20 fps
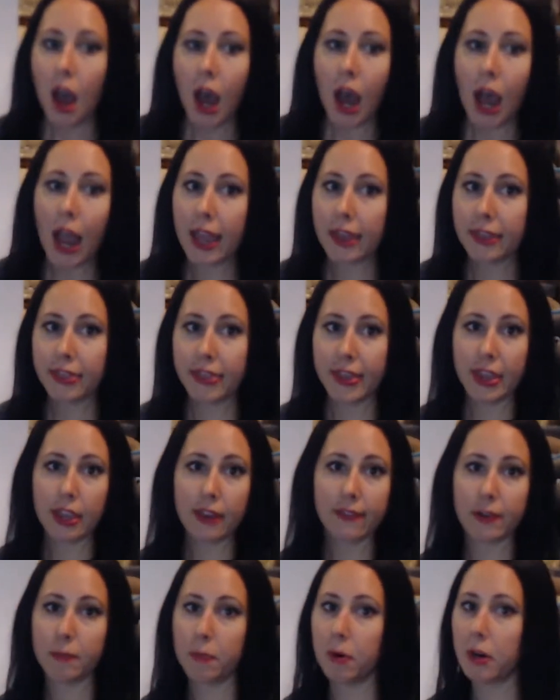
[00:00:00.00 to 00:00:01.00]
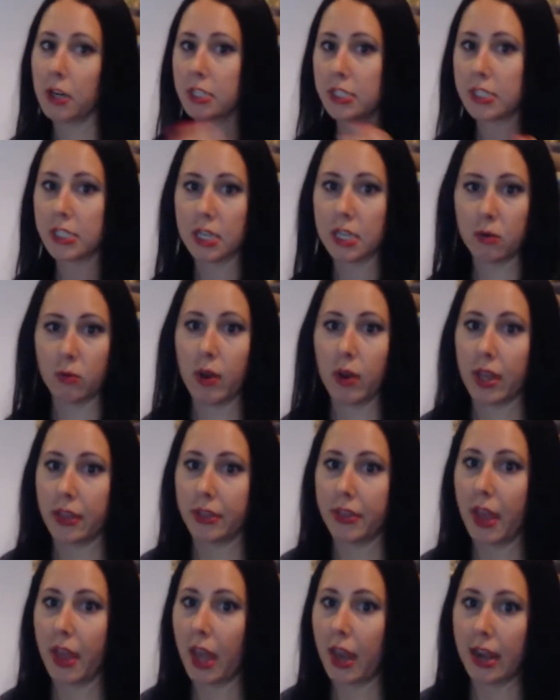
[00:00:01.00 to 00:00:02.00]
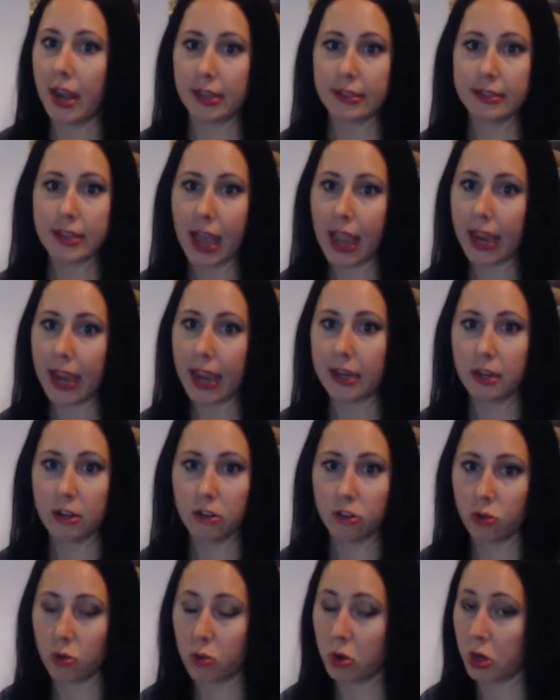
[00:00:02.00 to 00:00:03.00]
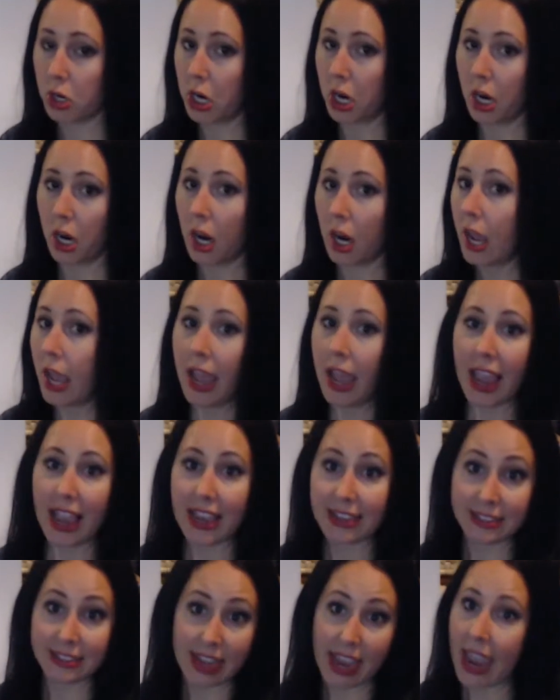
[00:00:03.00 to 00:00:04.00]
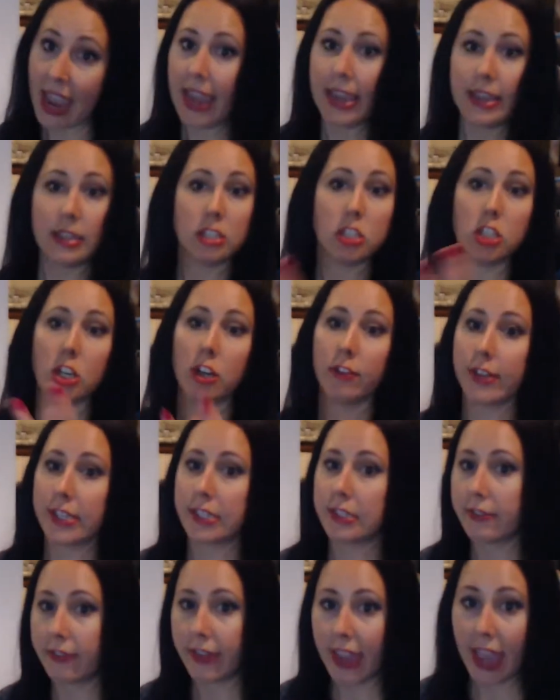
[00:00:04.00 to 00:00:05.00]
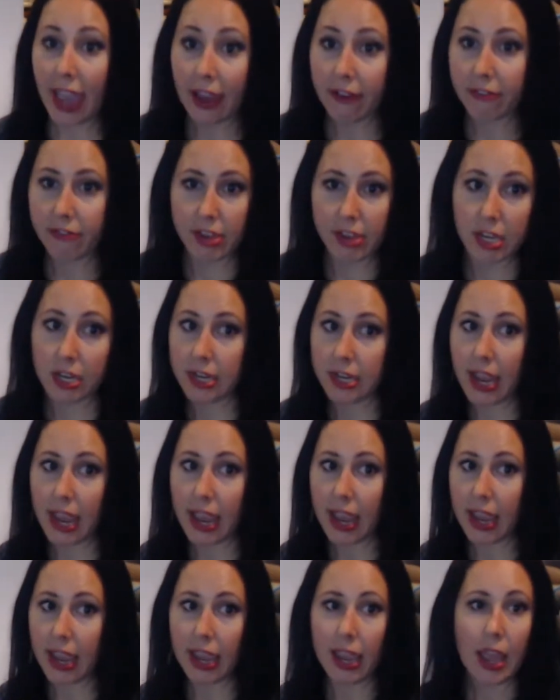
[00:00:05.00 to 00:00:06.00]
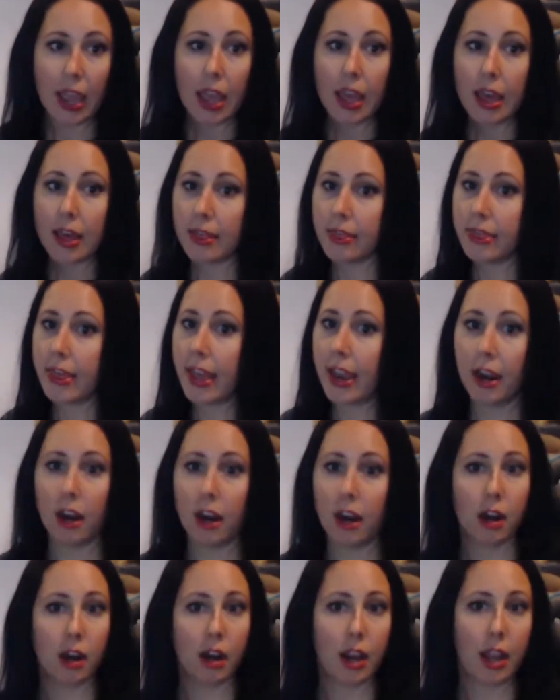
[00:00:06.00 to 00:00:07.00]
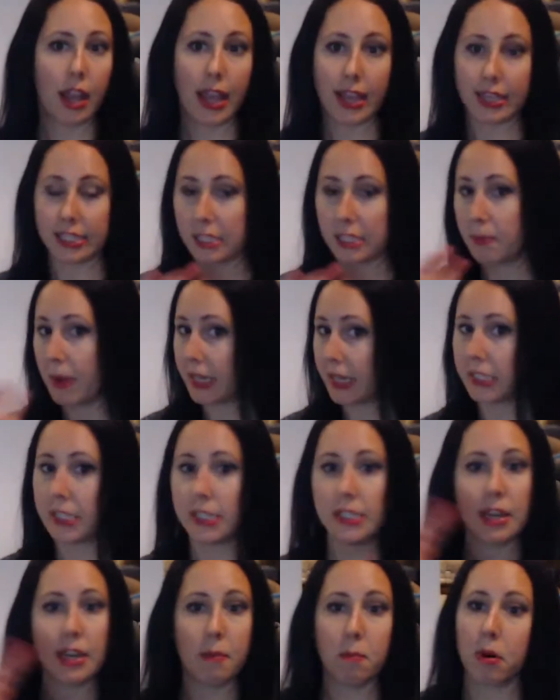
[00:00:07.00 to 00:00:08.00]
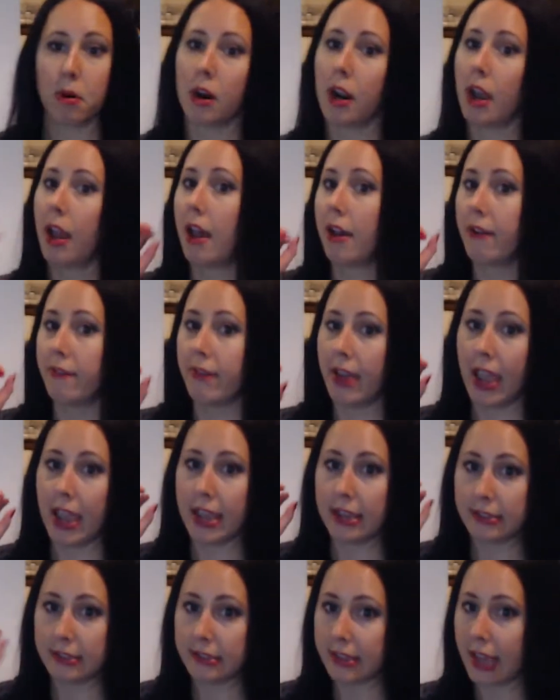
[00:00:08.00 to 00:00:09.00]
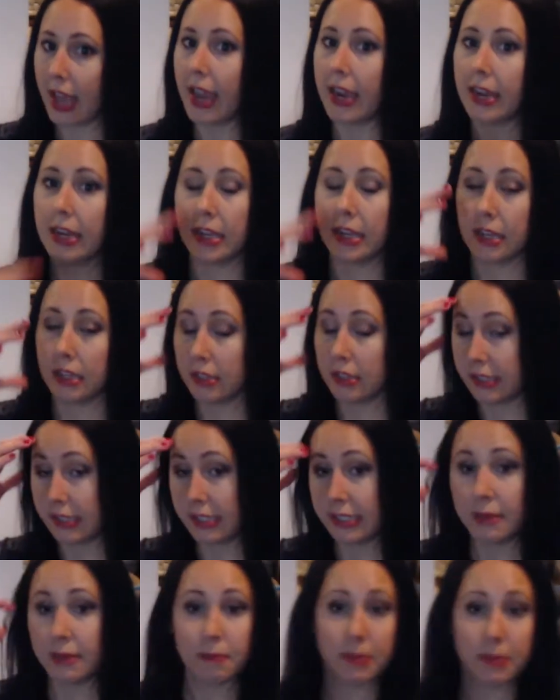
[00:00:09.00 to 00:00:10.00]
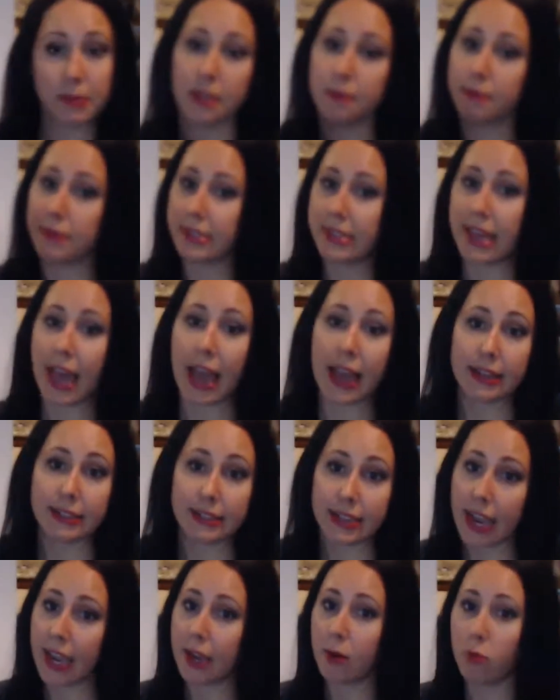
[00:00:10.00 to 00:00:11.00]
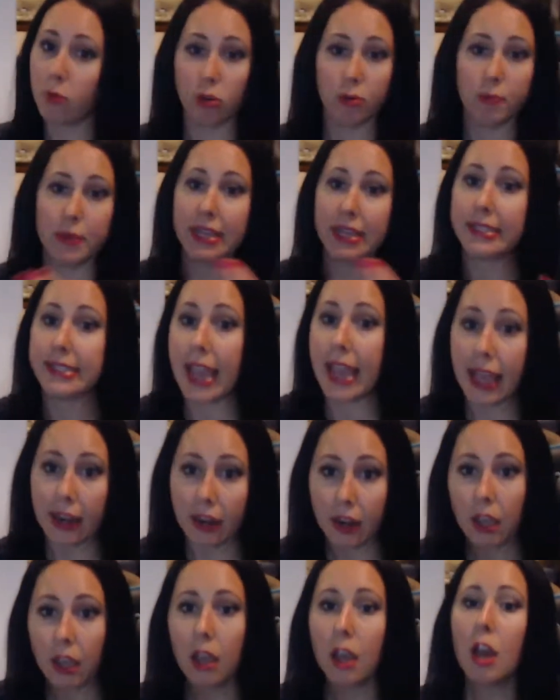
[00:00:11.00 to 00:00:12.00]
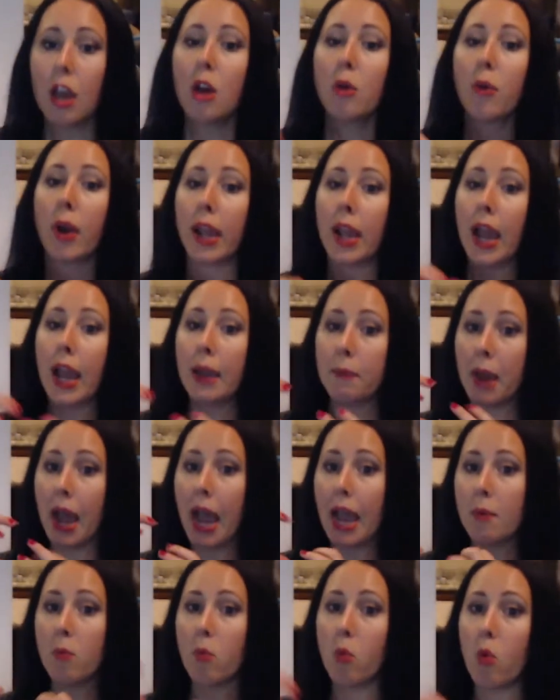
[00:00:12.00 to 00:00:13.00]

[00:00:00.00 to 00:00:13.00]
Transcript: I think if a person with an anxiety disorder has 8 servings of caffeine a day, their expected number of anxiety symptoms that day will be 10, right? I'm